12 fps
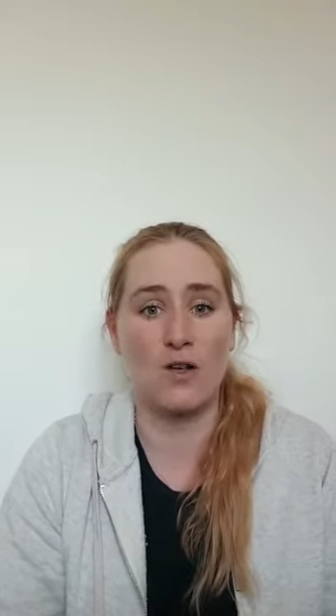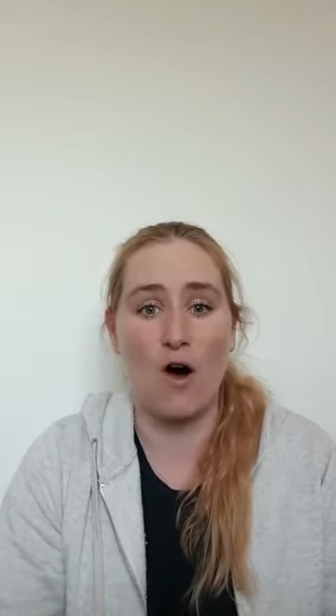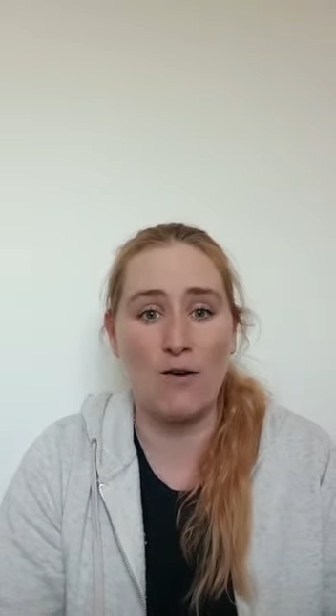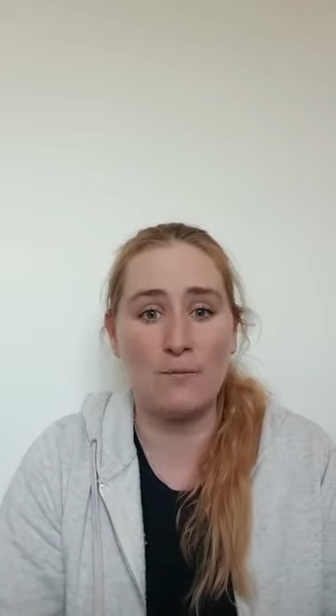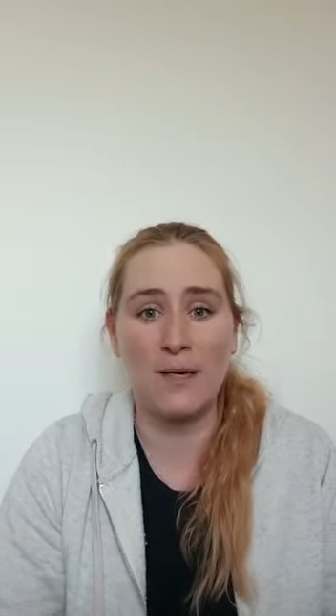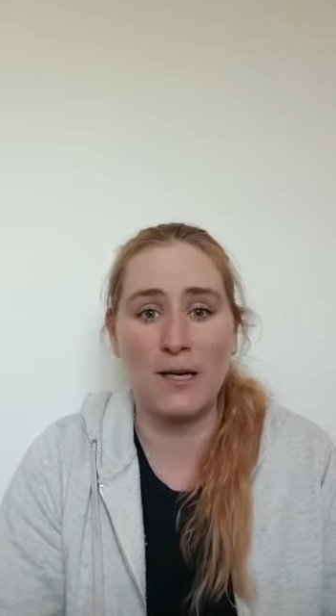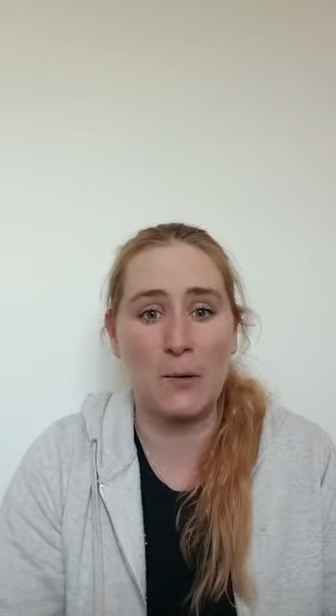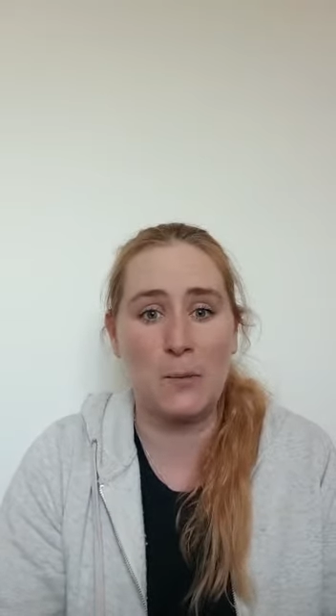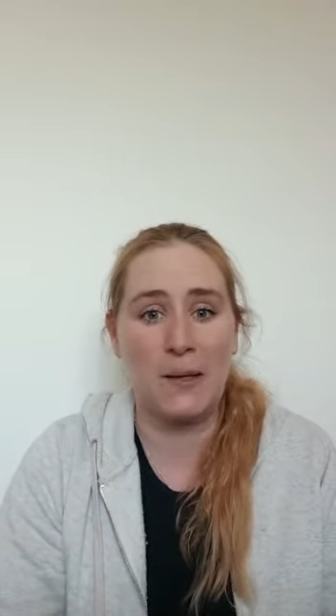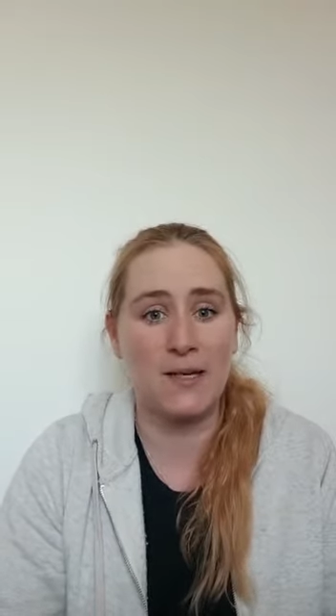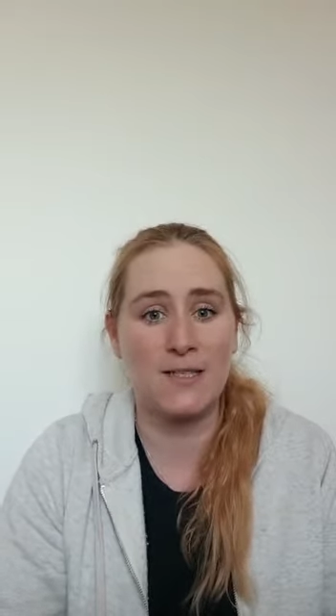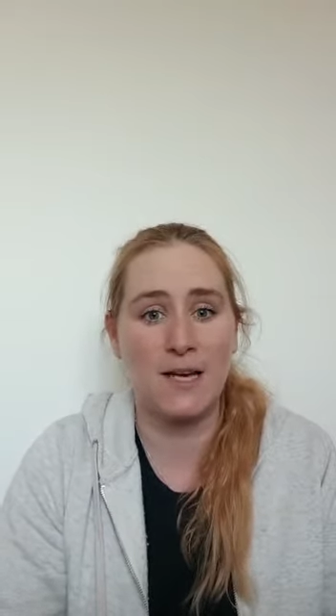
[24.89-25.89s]
I've been
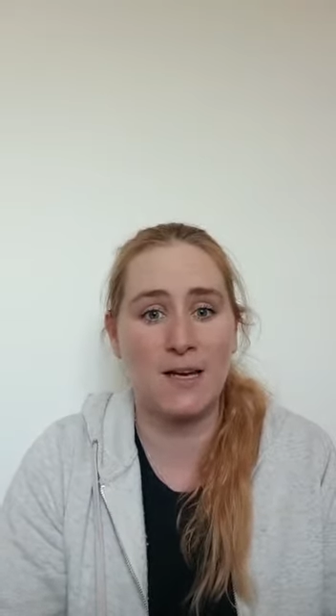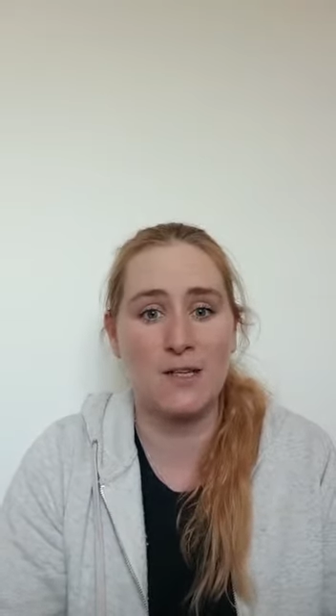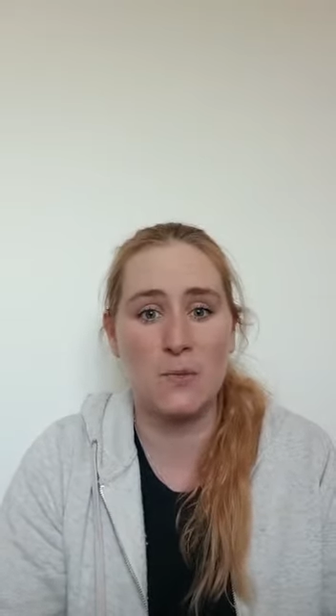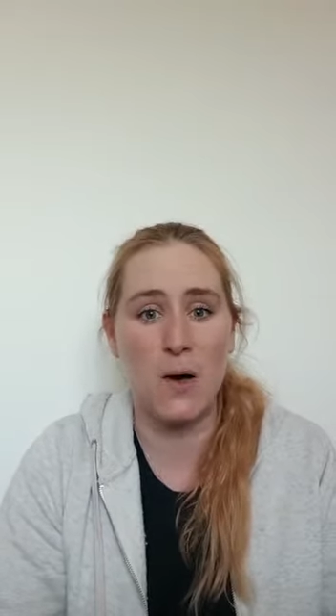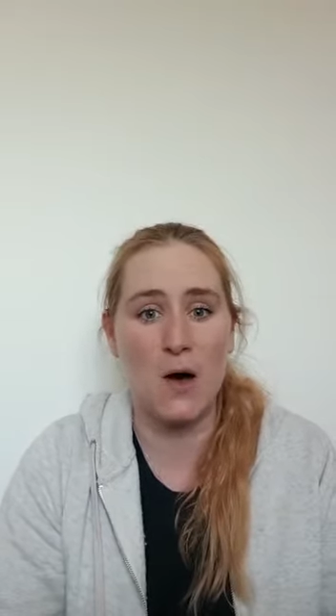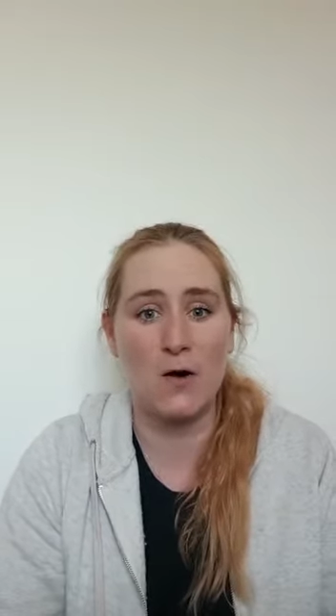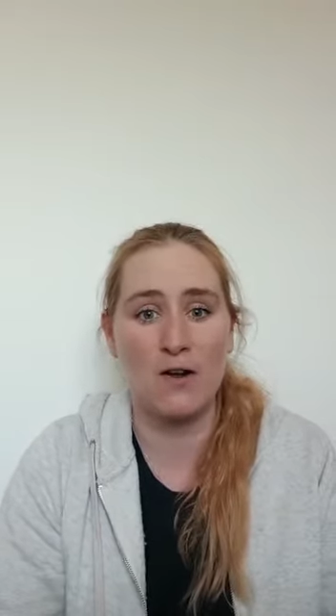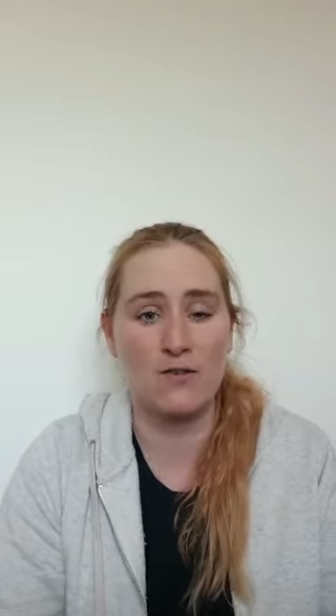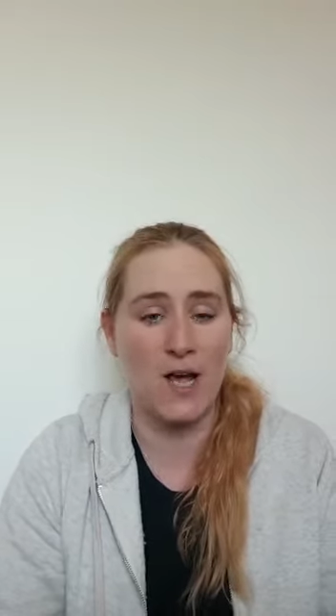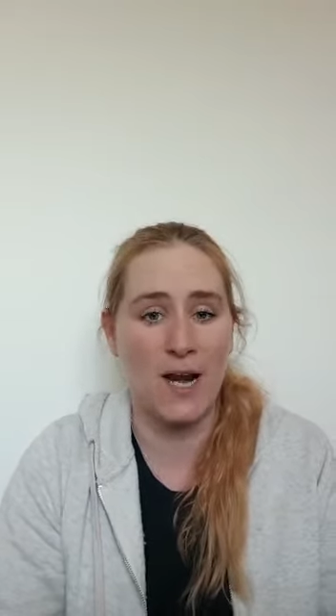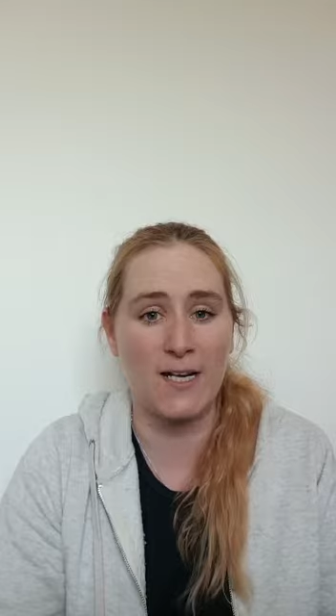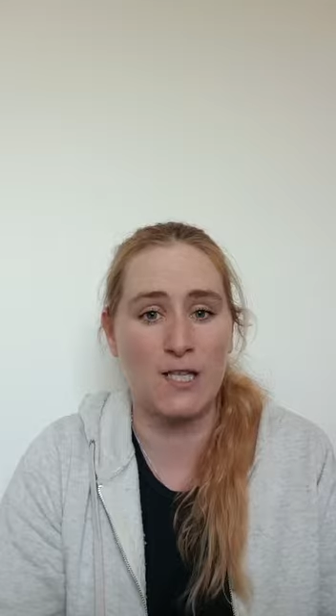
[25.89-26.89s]
competing as well and I've
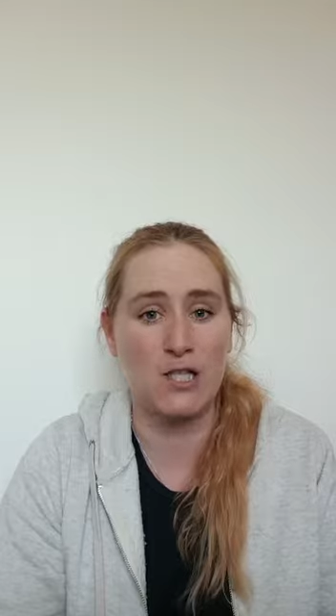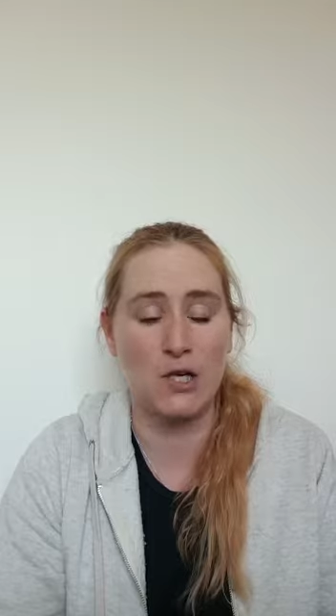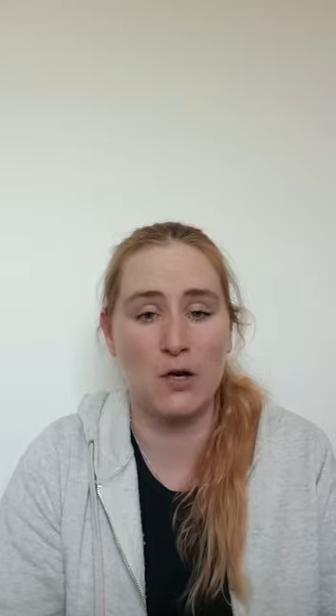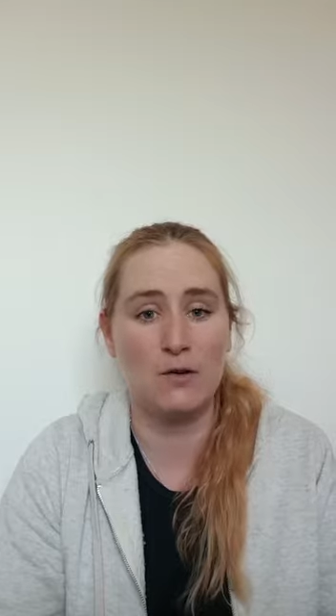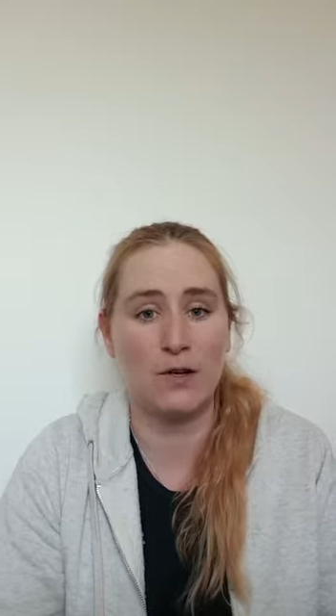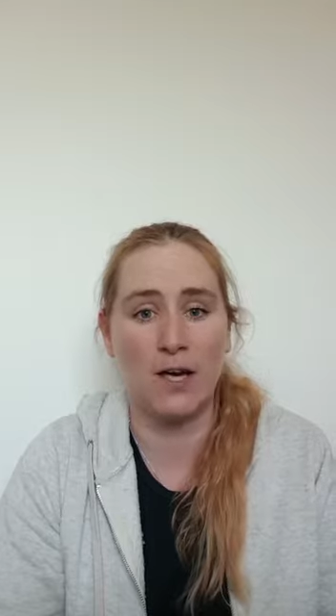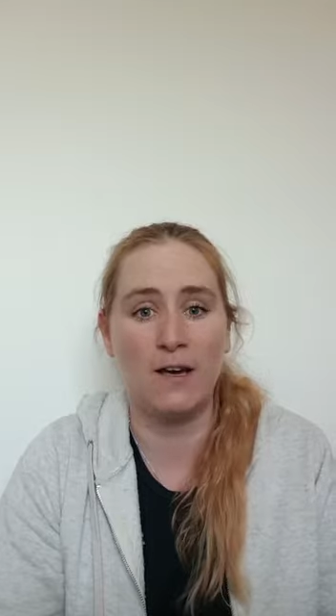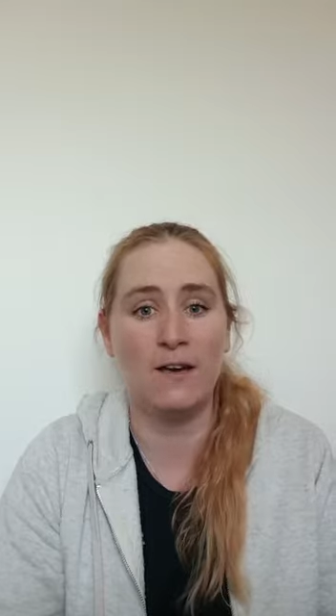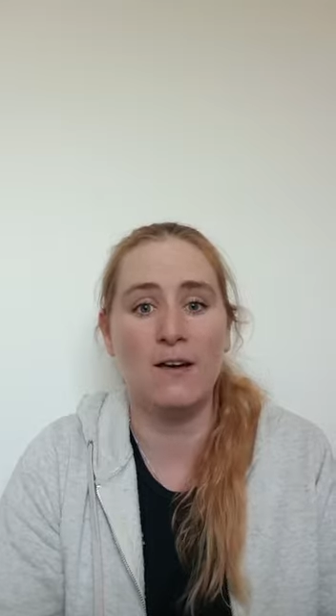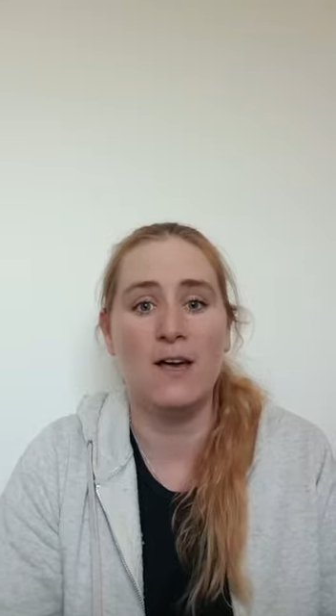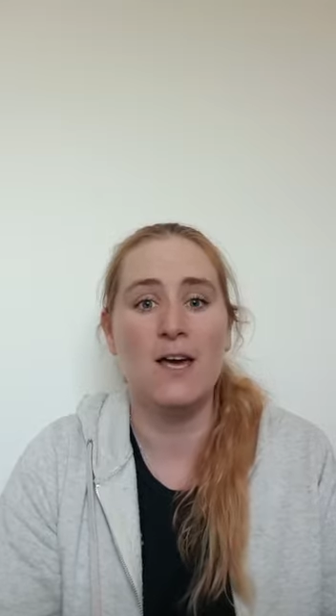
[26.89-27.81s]
challenged a lot of you.